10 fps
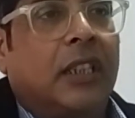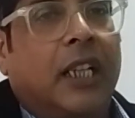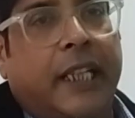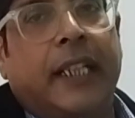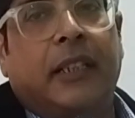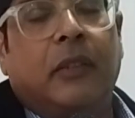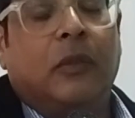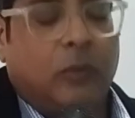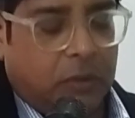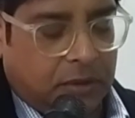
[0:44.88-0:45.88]
again,
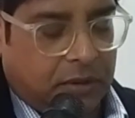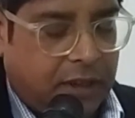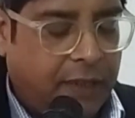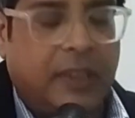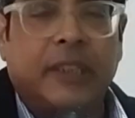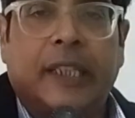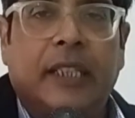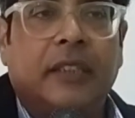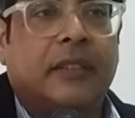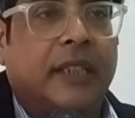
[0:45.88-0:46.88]
several
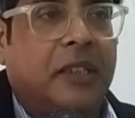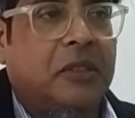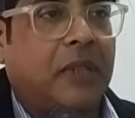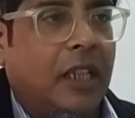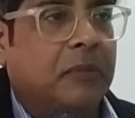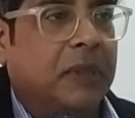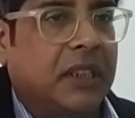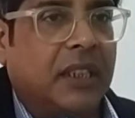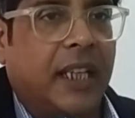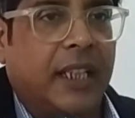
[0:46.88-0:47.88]
things that struck
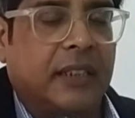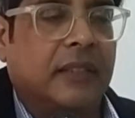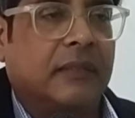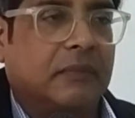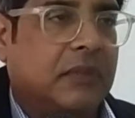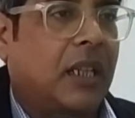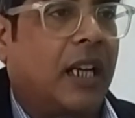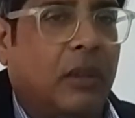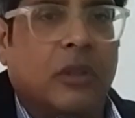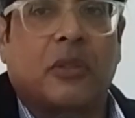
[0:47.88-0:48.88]
me, and
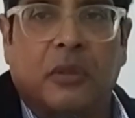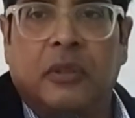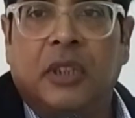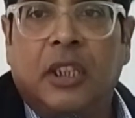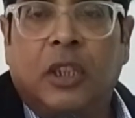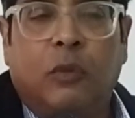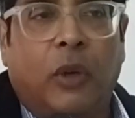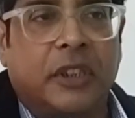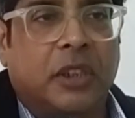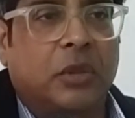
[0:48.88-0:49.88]
I also
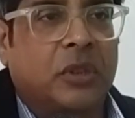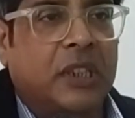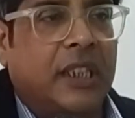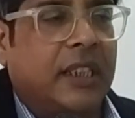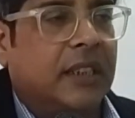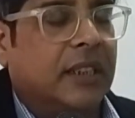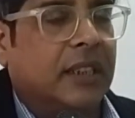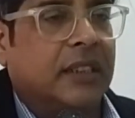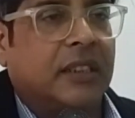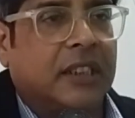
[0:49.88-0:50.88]
wanted to say
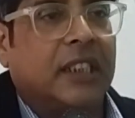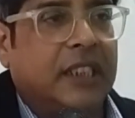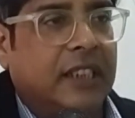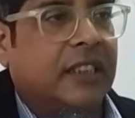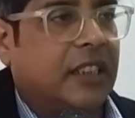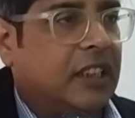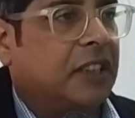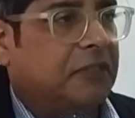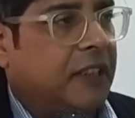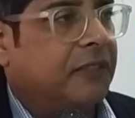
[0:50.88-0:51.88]
certain things that are
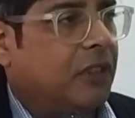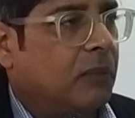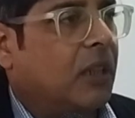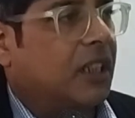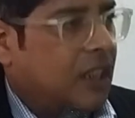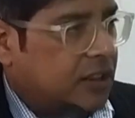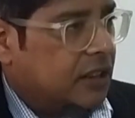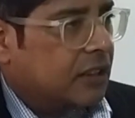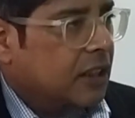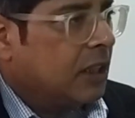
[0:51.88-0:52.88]
different from
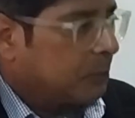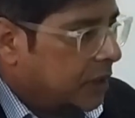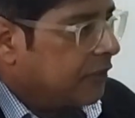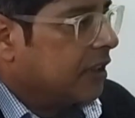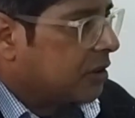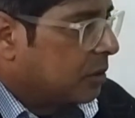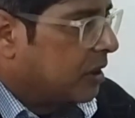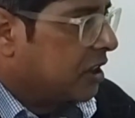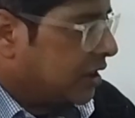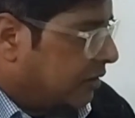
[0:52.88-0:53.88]
another previous
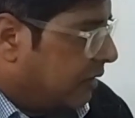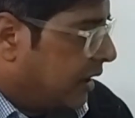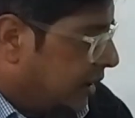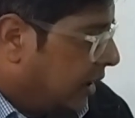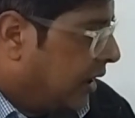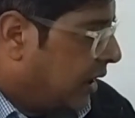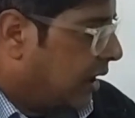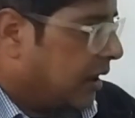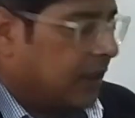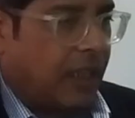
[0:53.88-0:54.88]
occasion when
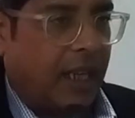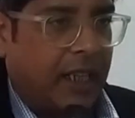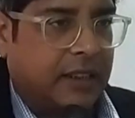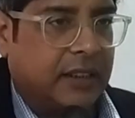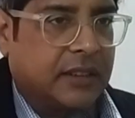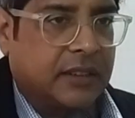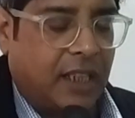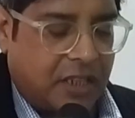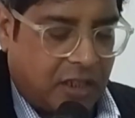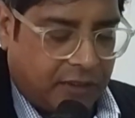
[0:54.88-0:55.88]
I had the
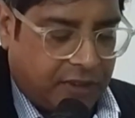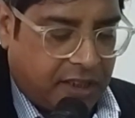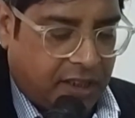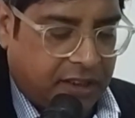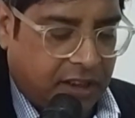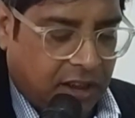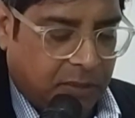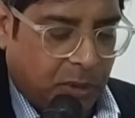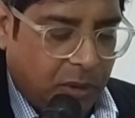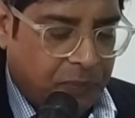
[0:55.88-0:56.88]
chance of discussing
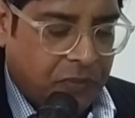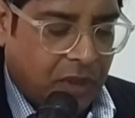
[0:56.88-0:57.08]
her book,